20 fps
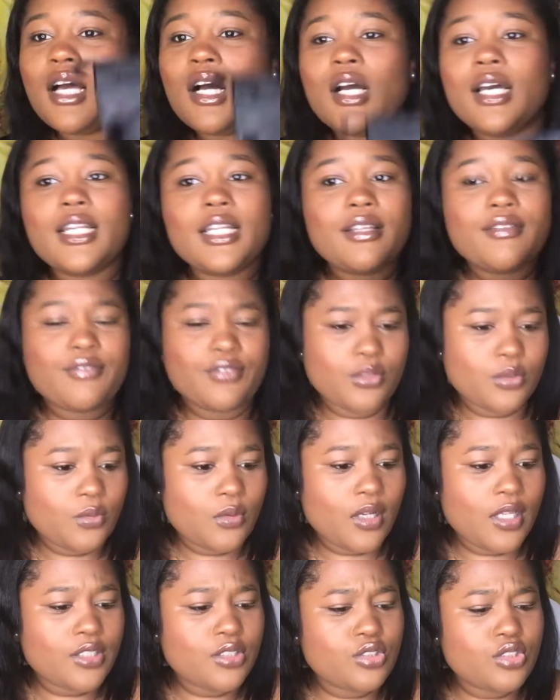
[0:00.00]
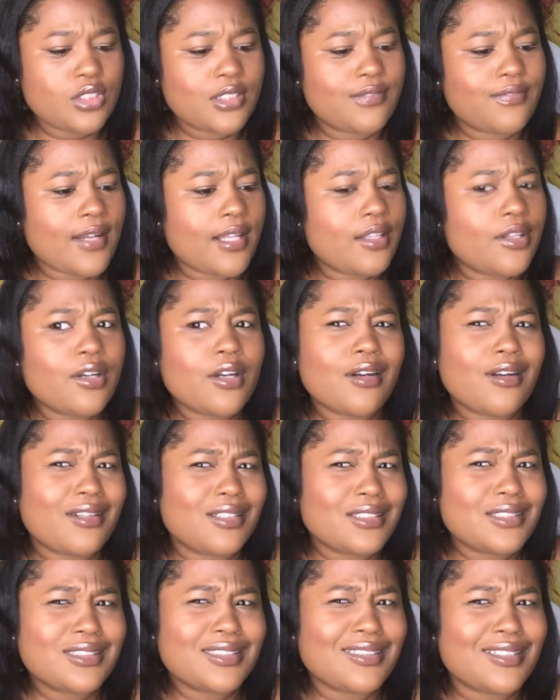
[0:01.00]
And if you want, you just follow her
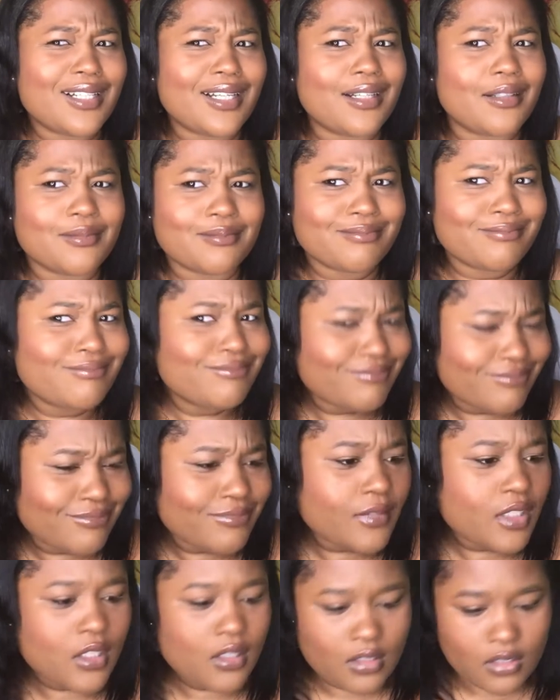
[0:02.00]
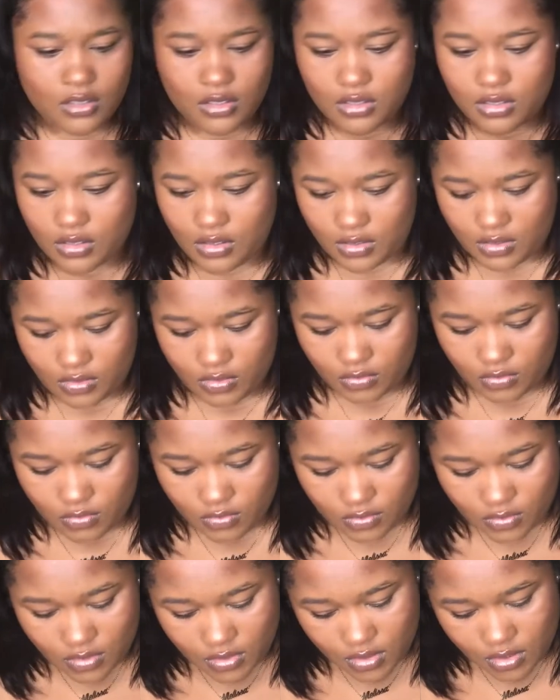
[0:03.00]
on Instagram. So,
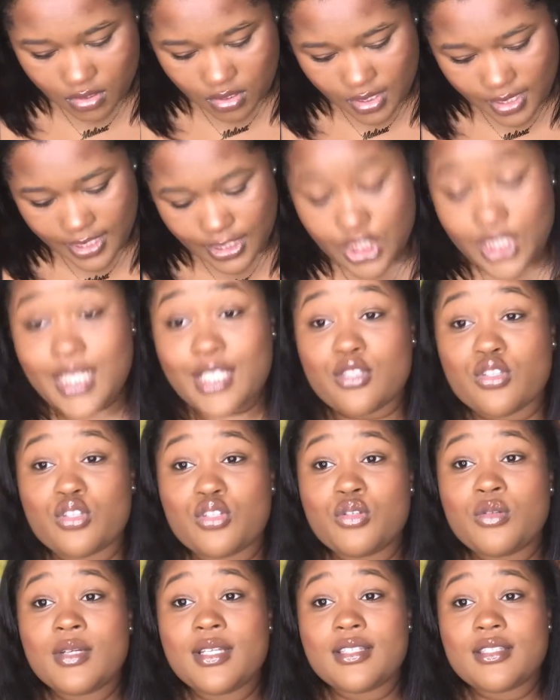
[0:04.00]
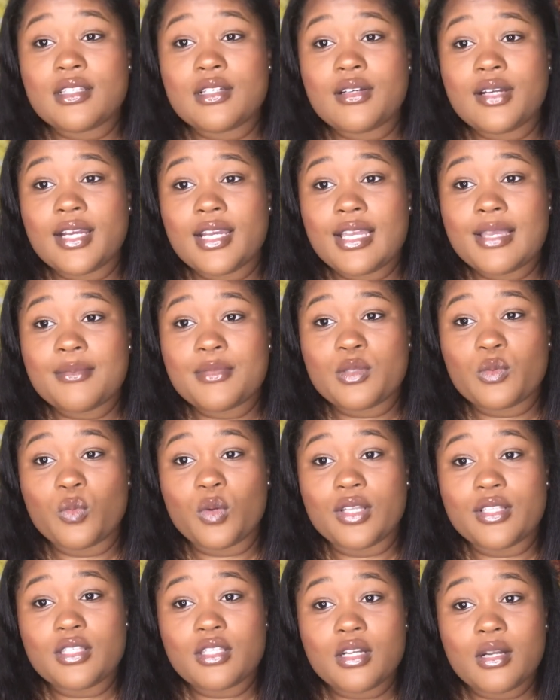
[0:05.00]
and she has two Instagrams.
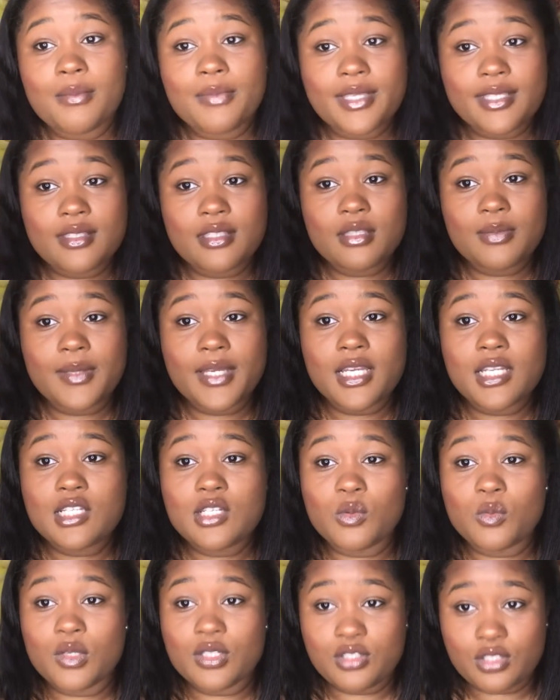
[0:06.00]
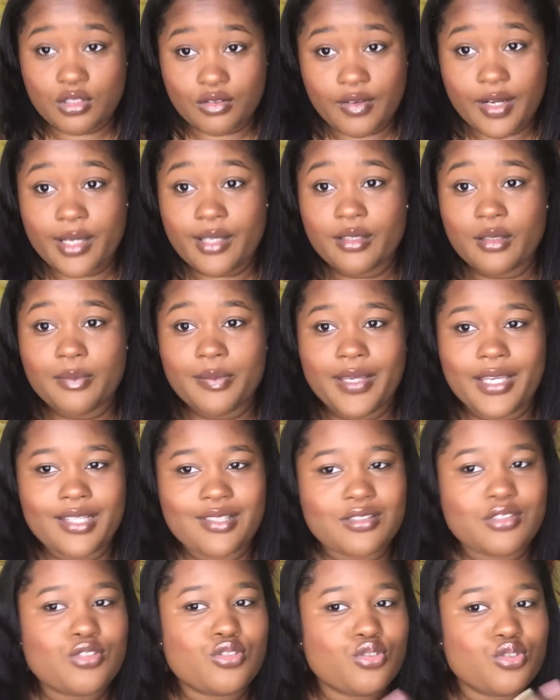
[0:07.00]
One's her business page and one's her regular
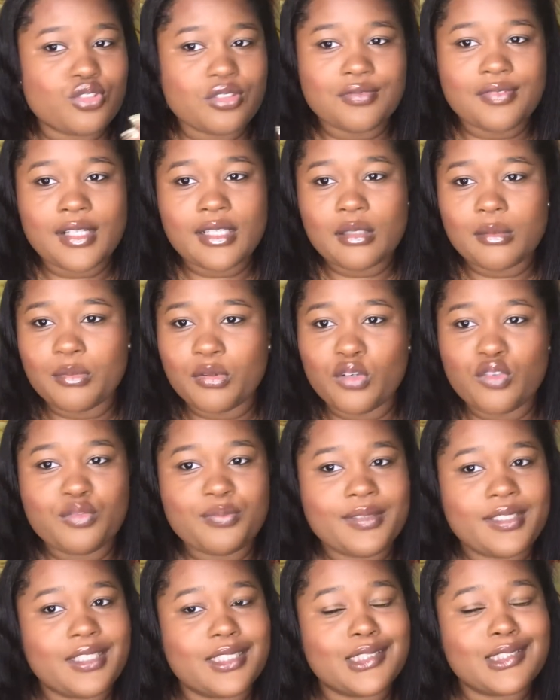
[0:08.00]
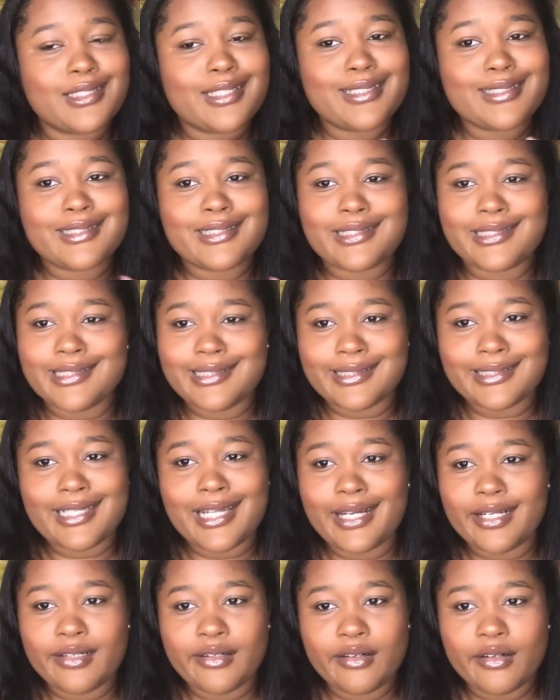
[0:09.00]
page. You should follow both because she's
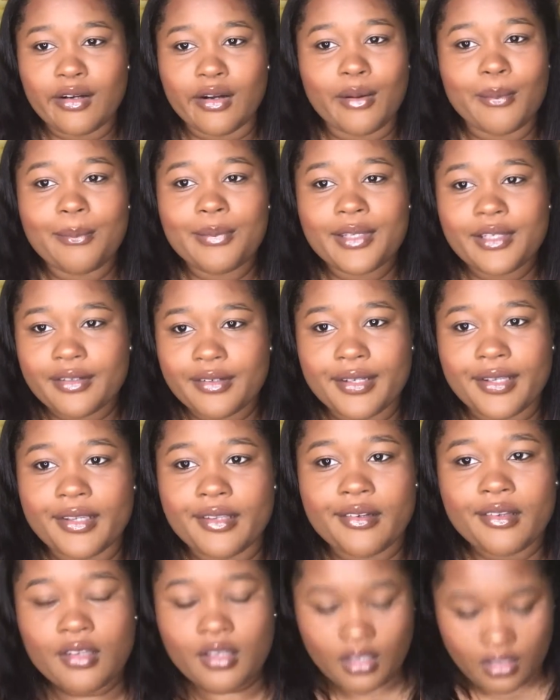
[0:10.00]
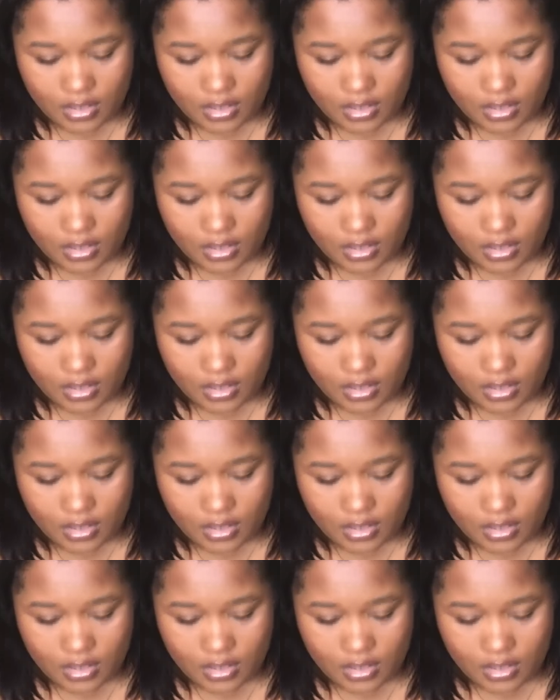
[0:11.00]
that girl, period.